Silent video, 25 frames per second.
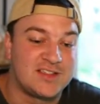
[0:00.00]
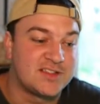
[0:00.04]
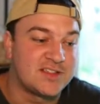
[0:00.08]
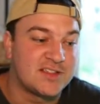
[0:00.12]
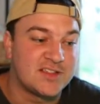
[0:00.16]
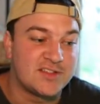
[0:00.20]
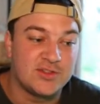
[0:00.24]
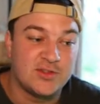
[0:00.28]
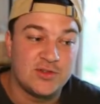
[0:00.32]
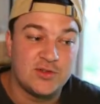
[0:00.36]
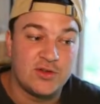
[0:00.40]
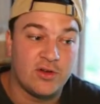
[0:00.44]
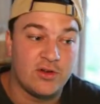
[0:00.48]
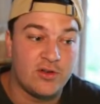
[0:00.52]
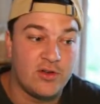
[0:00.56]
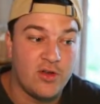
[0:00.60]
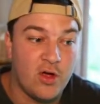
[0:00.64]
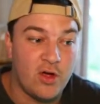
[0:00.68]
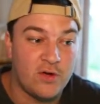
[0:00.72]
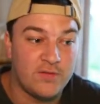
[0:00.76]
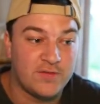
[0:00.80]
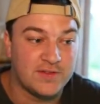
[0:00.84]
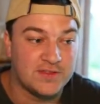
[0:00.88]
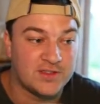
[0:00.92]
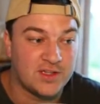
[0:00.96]
because you don't know if
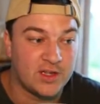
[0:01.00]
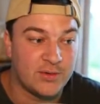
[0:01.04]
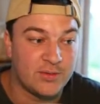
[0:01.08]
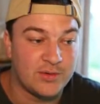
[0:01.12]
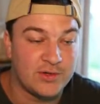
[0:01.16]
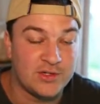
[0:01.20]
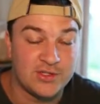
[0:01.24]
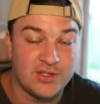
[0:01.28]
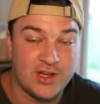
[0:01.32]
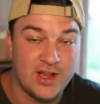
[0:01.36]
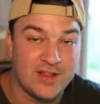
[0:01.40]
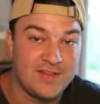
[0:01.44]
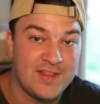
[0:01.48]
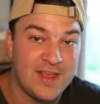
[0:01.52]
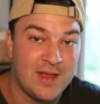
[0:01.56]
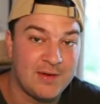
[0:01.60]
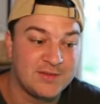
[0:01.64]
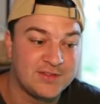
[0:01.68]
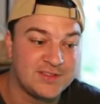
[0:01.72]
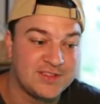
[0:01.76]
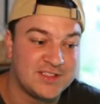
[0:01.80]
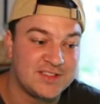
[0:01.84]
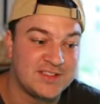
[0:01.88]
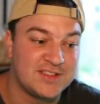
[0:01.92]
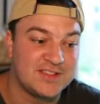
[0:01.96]
it's going to reject that
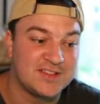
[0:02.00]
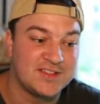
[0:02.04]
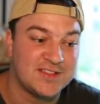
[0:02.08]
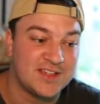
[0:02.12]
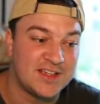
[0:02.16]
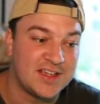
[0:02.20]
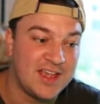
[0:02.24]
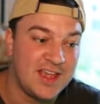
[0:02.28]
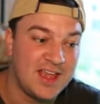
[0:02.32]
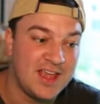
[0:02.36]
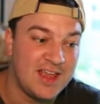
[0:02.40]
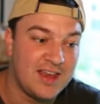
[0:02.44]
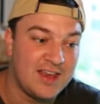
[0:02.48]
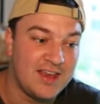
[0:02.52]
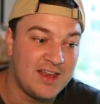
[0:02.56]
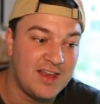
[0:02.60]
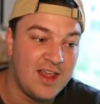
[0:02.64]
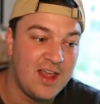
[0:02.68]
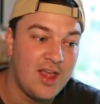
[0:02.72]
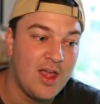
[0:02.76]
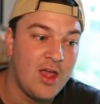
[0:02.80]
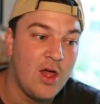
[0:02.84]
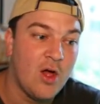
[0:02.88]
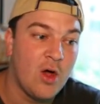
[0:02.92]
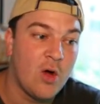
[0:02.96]
resistance
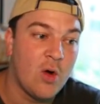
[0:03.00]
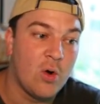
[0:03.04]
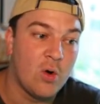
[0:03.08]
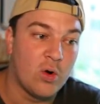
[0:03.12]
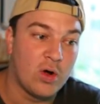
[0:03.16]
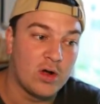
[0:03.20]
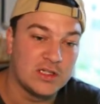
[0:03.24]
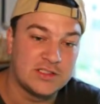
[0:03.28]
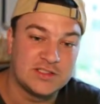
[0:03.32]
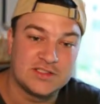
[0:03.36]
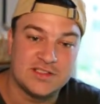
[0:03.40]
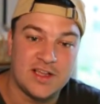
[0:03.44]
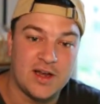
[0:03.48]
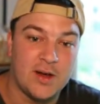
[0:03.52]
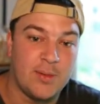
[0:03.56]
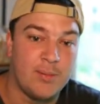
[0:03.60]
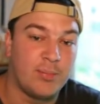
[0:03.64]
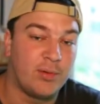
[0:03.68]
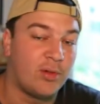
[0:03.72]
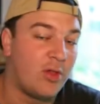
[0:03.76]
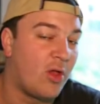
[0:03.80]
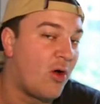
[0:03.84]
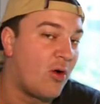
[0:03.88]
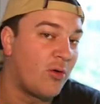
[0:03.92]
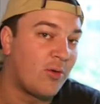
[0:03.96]
again or it's going to
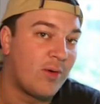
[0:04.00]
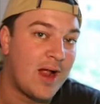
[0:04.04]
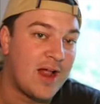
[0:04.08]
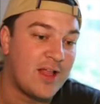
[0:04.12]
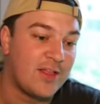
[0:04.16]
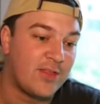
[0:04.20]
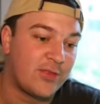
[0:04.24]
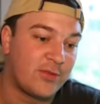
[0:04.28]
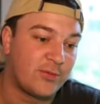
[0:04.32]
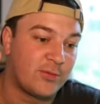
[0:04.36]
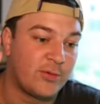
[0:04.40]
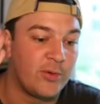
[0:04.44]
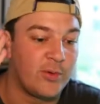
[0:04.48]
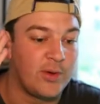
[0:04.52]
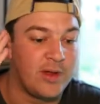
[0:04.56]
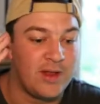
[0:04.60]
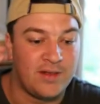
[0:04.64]
blow right through it.